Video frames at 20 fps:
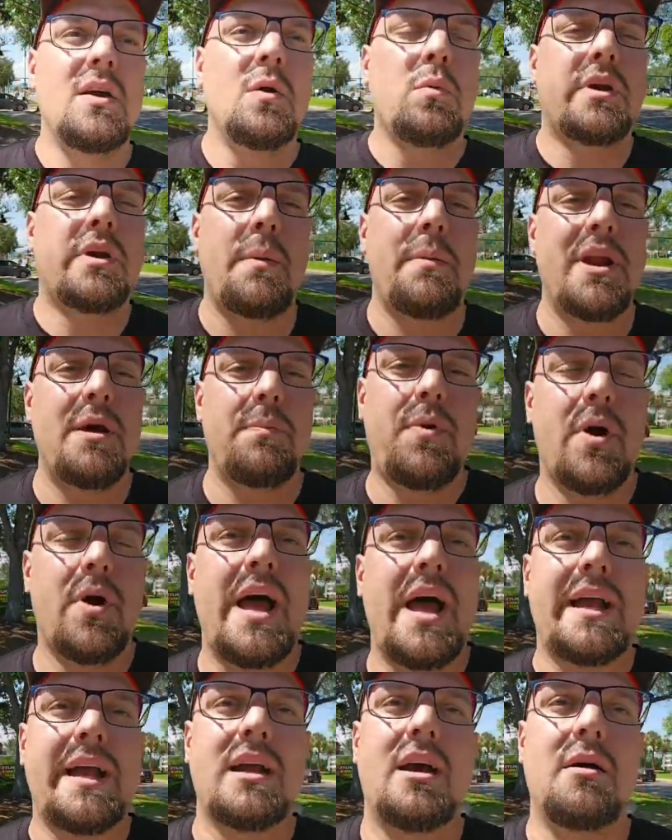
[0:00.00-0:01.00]
We're coming up on
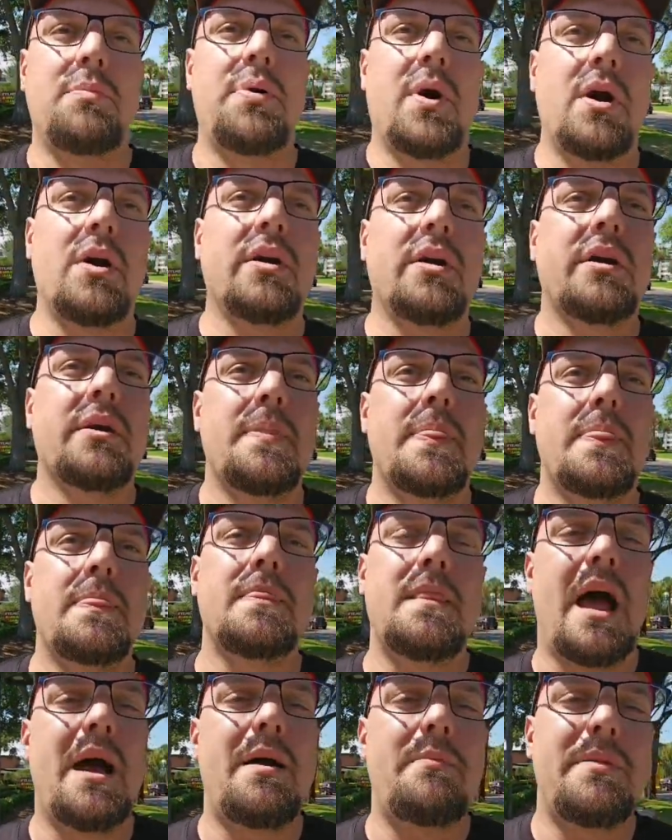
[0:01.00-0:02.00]
Icon Park.
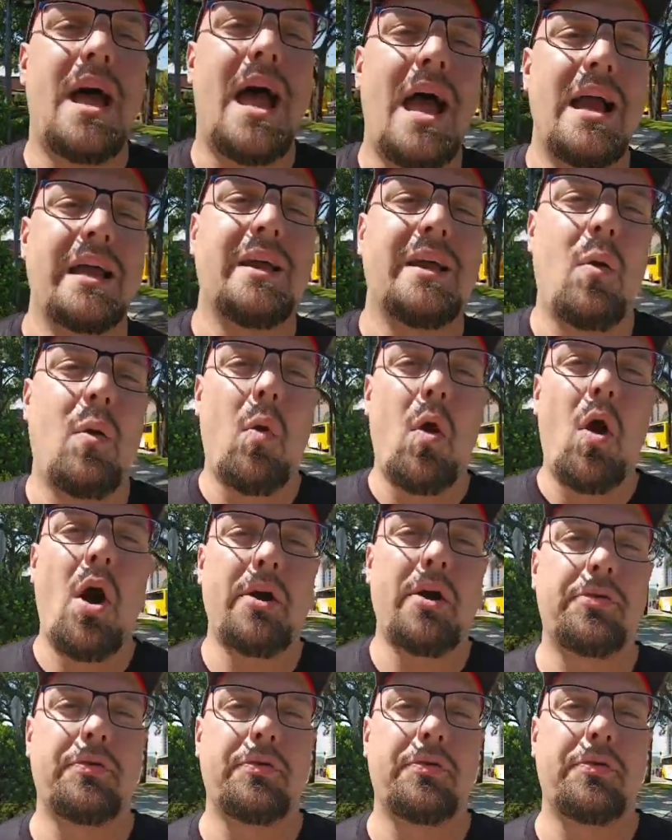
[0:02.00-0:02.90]
I'm not gonna walk